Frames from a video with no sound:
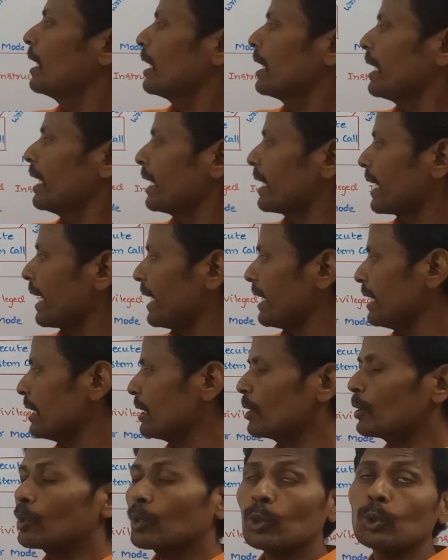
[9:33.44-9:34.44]
can
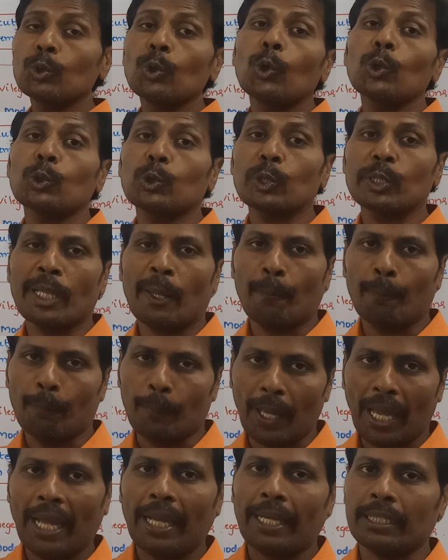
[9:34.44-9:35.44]
go to the
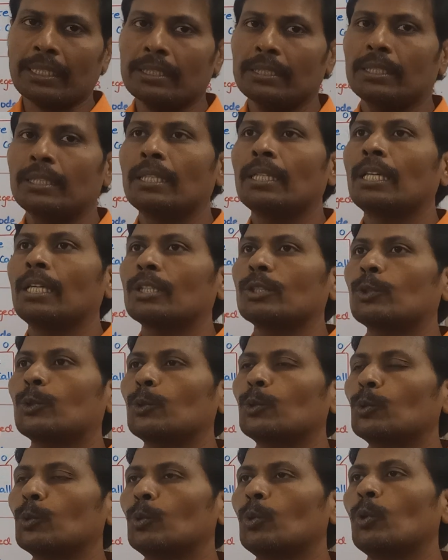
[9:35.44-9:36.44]
bank
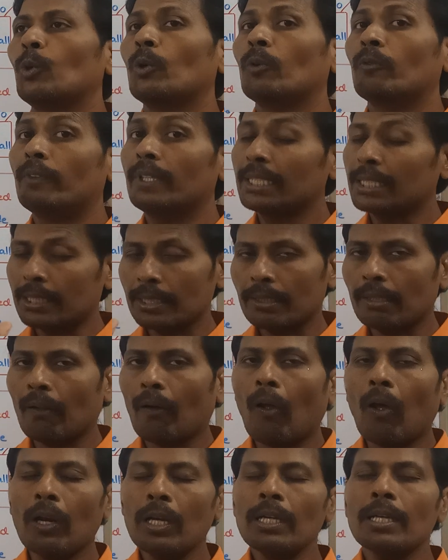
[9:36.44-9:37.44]
to
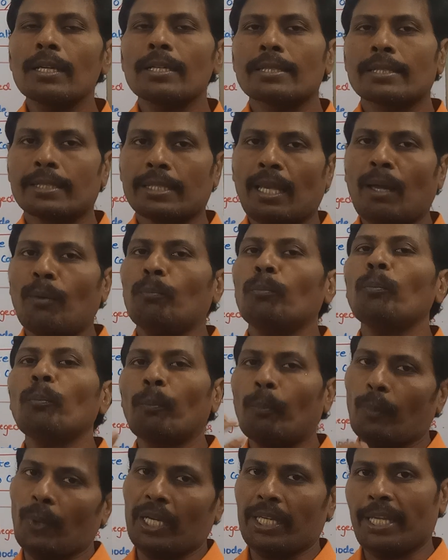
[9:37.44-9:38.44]
withdraw some
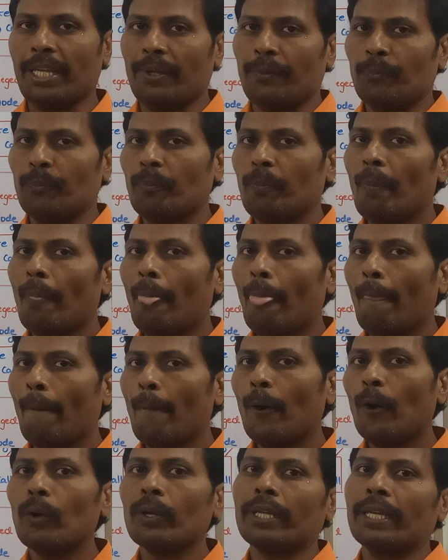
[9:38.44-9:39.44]
money.
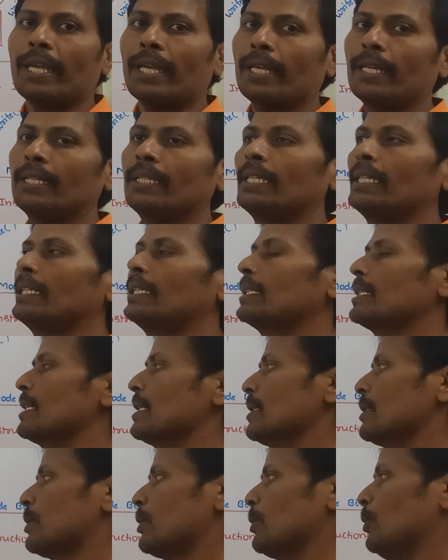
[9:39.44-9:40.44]
Okay,
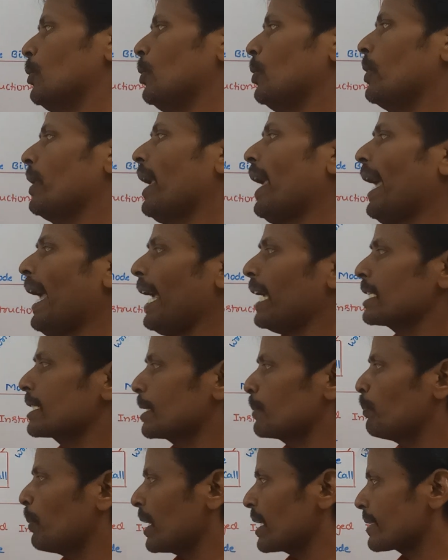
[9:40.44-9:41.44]
so X
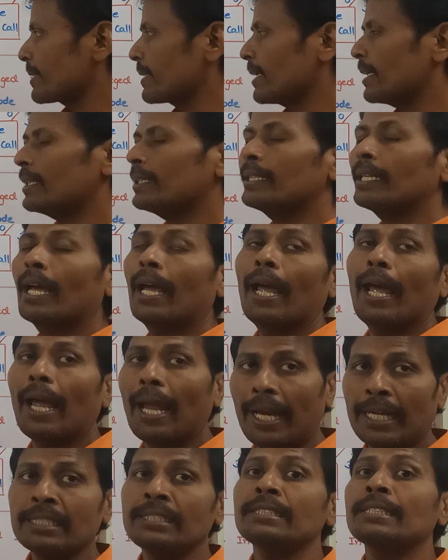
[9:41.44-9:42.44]
person
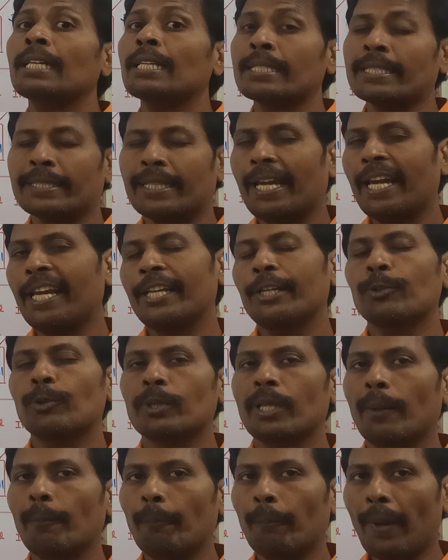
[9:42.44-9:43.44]
enters into the
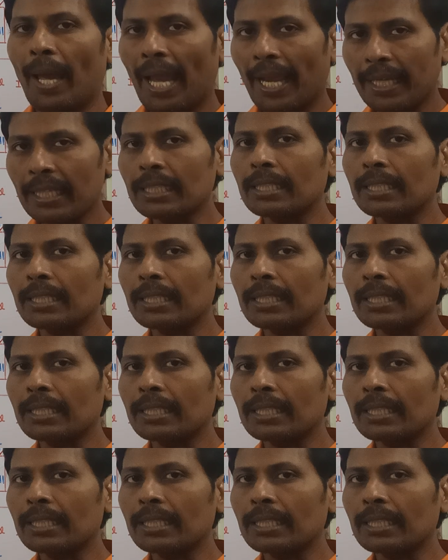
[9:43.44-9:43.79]
bank